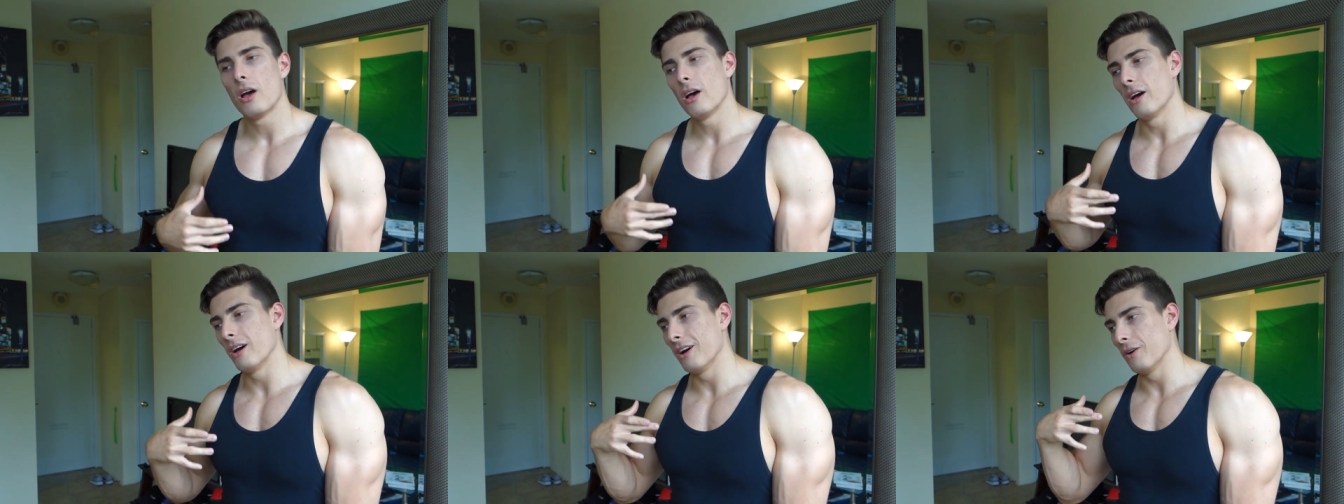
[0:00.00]

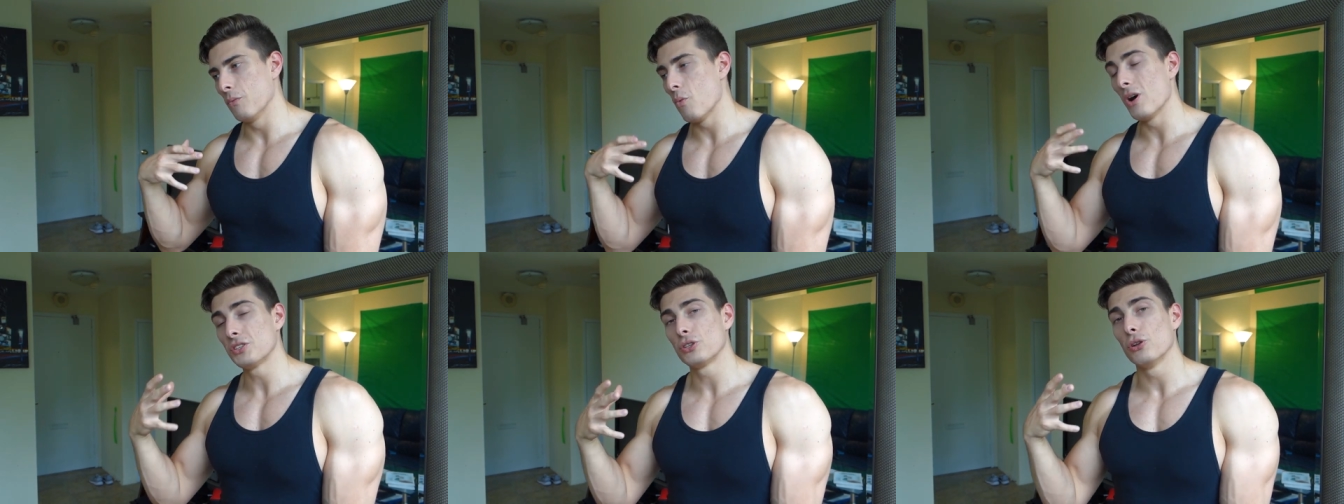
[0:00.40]

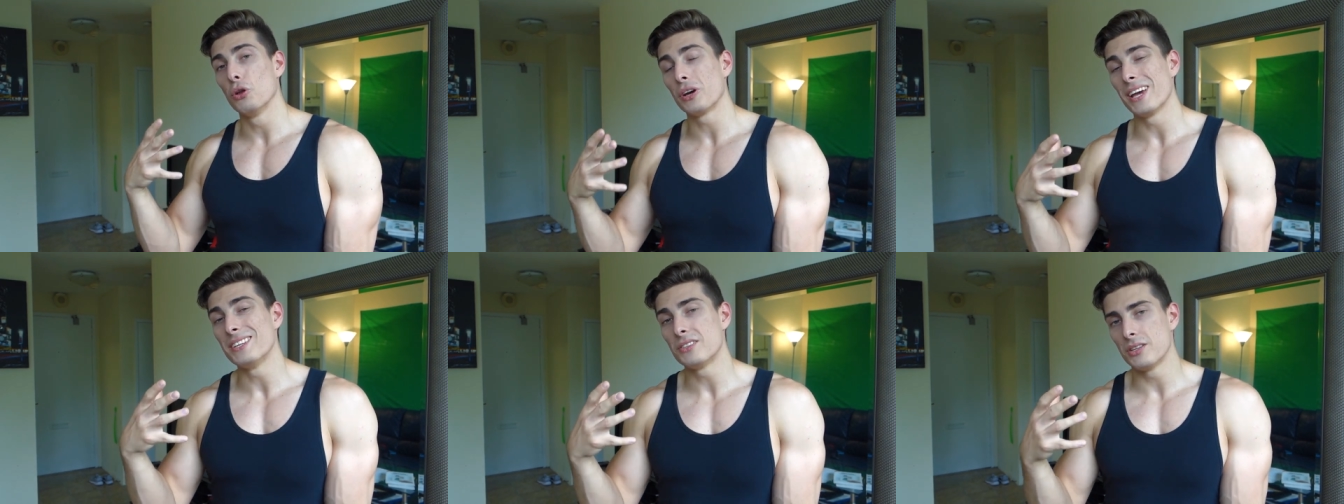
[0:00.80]
want to
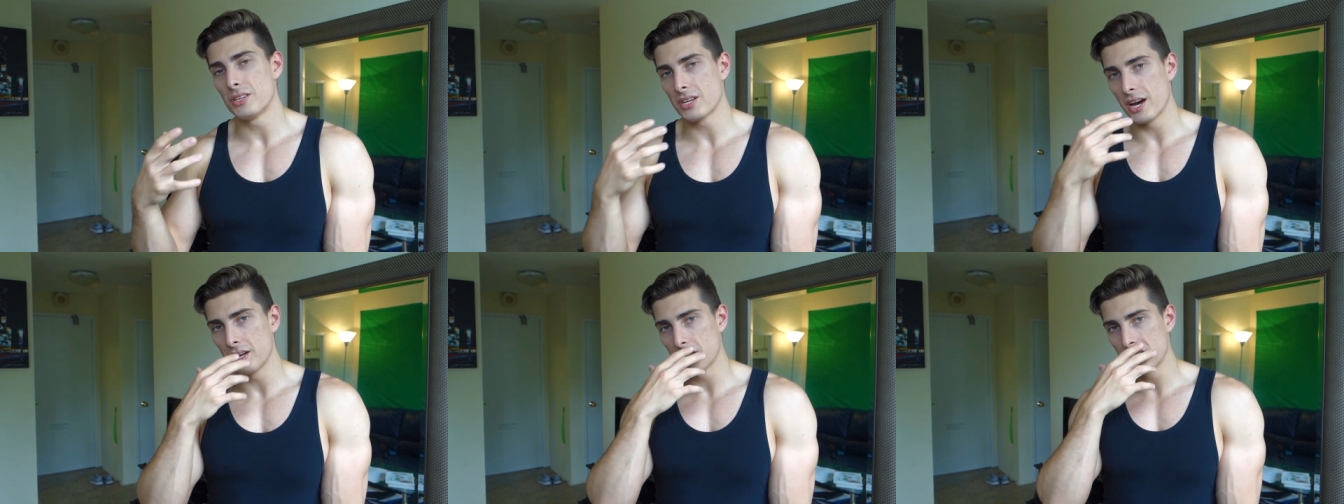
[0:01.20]
look into this
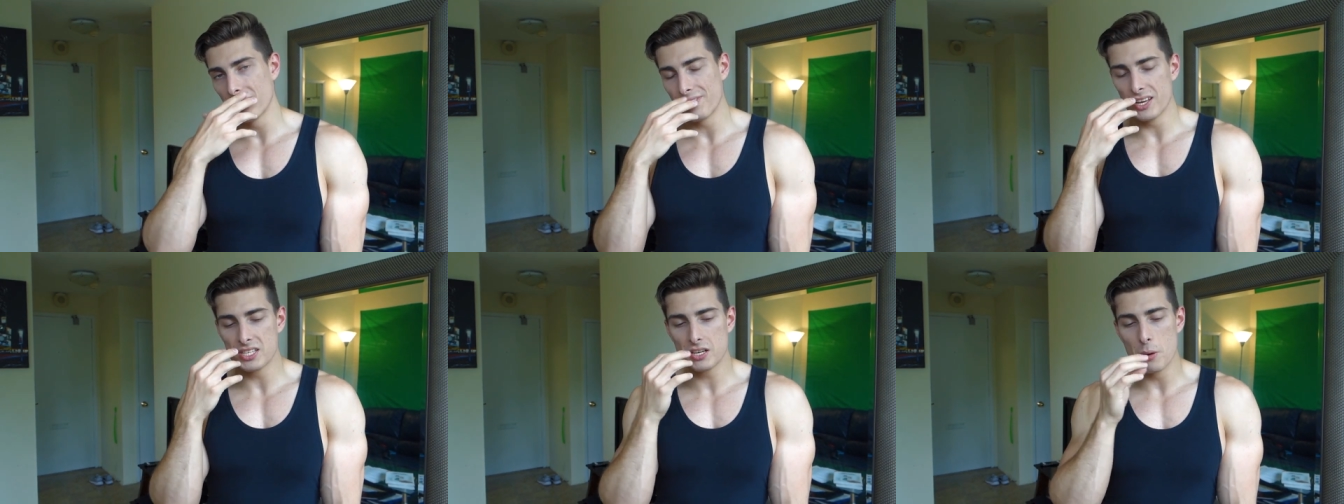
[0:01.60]
kind of
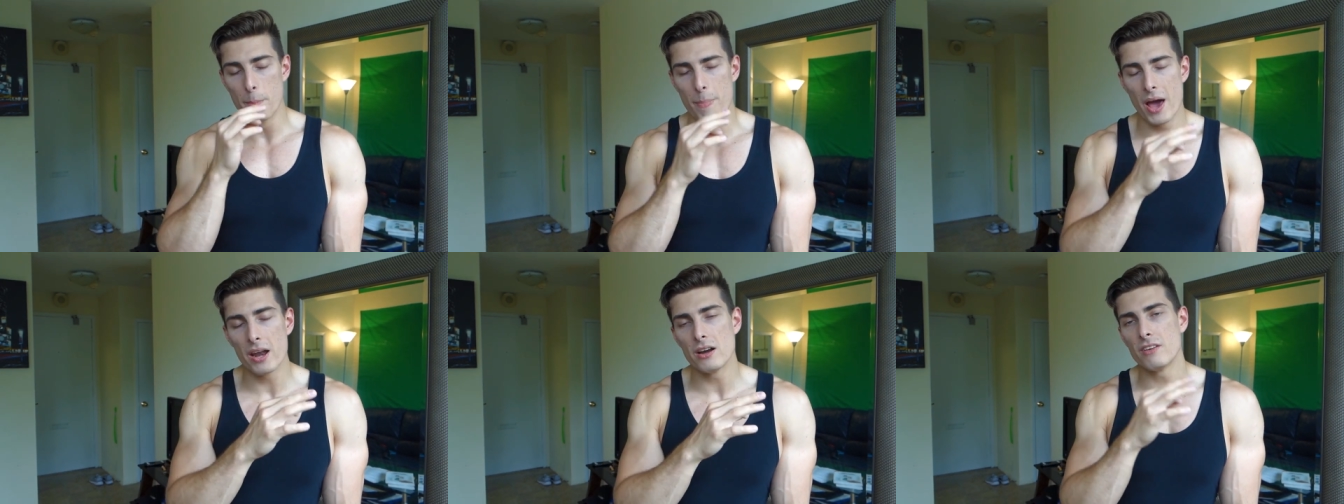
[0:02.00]
stuff is
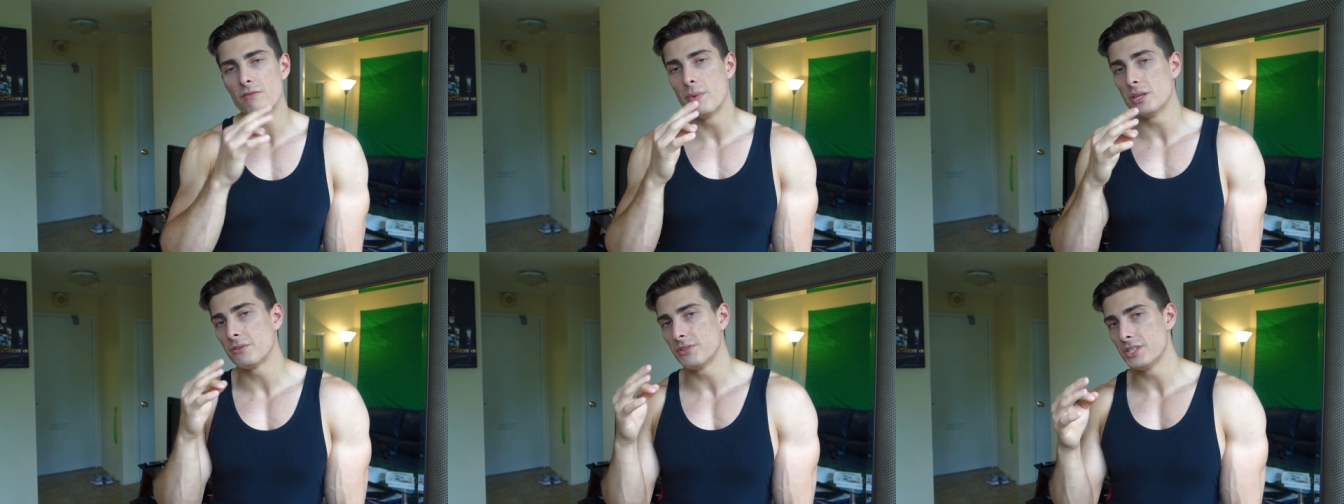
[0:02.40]
competitive
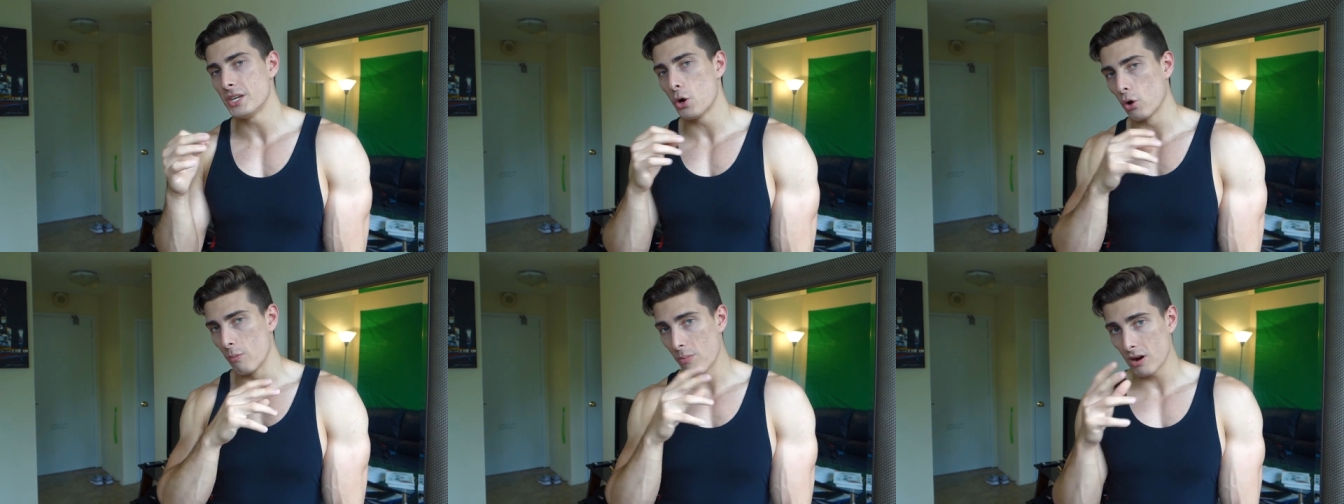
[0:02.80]
men's
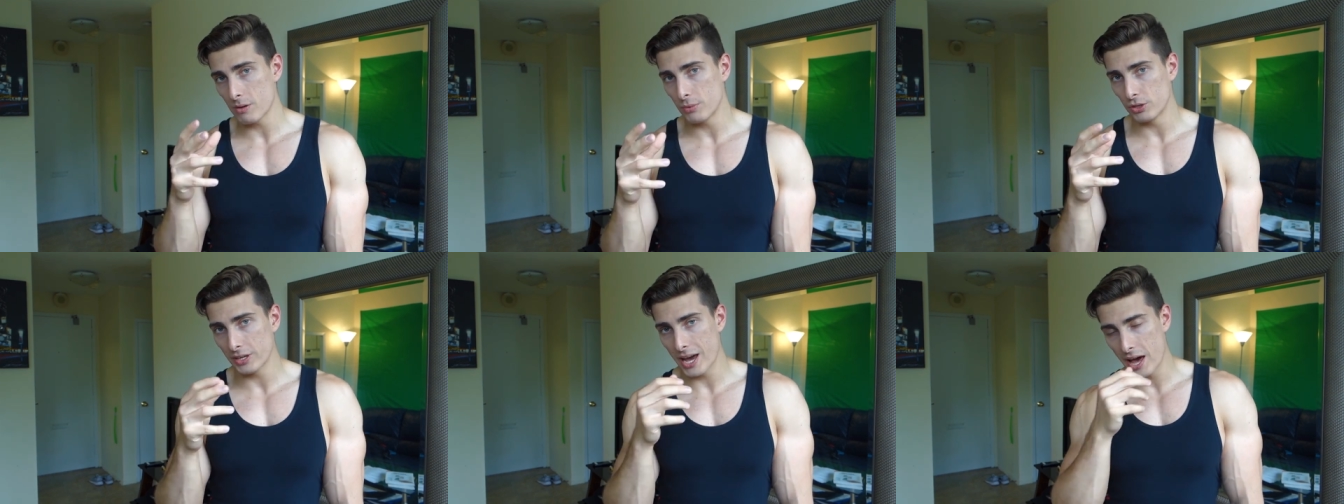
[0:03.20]
physique or
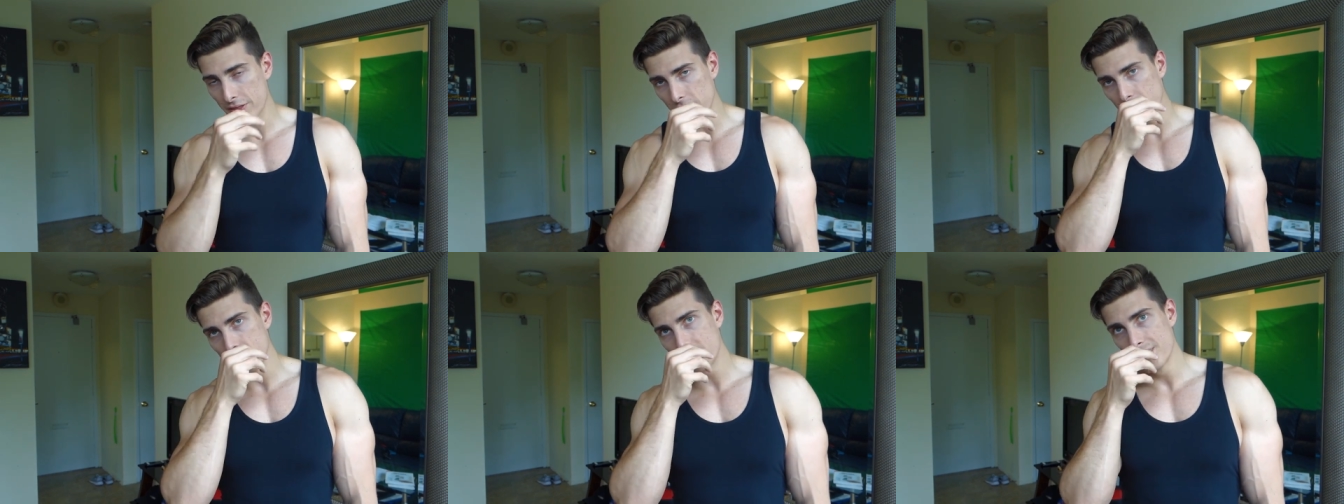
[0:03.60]
bodybuilding
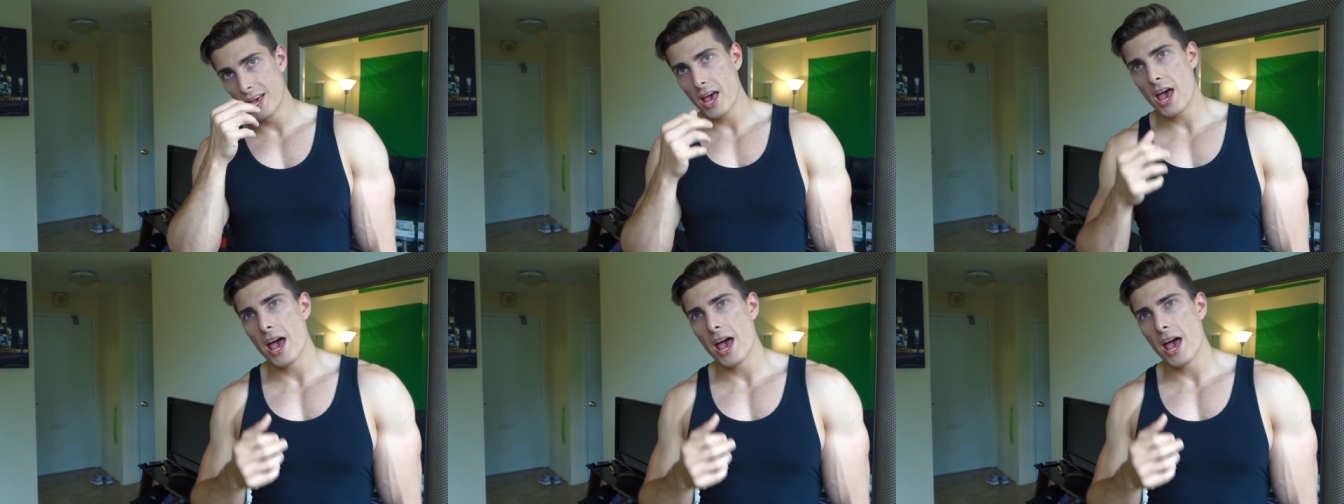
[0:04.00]
athletes,